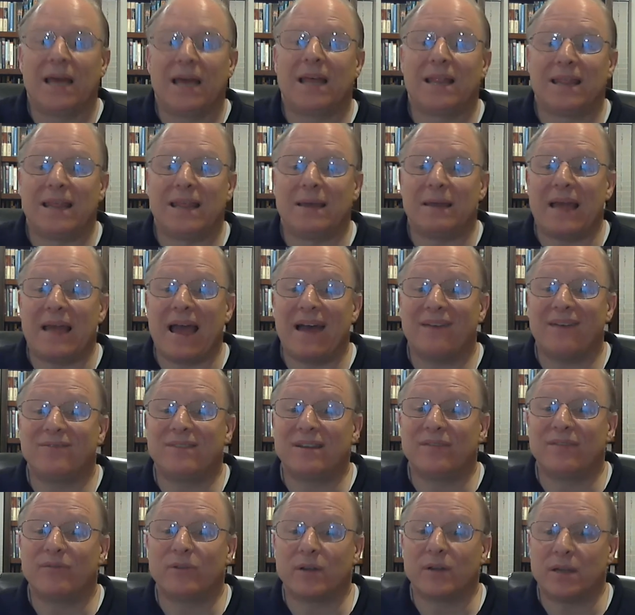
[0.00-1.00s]
They have
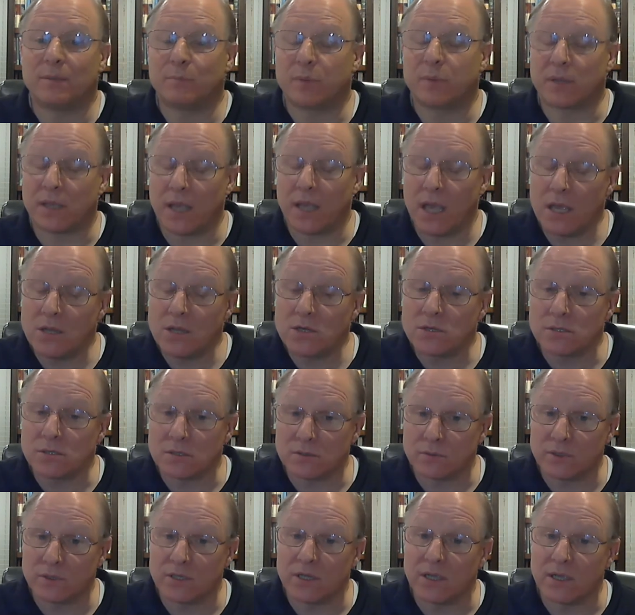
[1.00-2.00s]
different implications
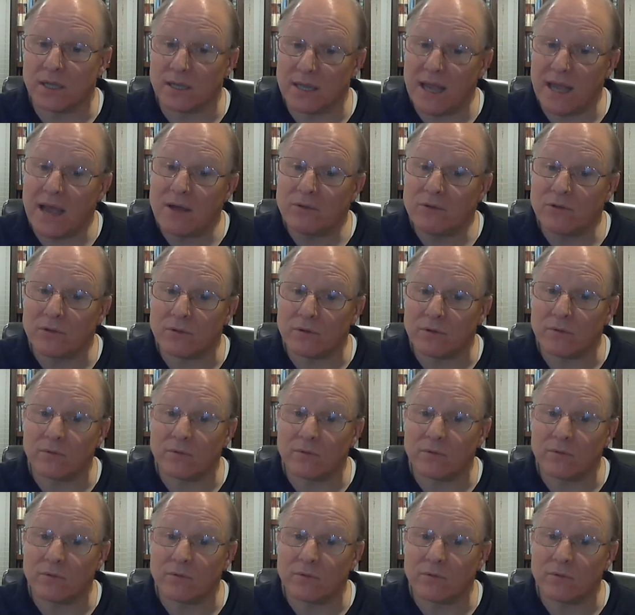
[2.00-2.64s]
when you get down to it.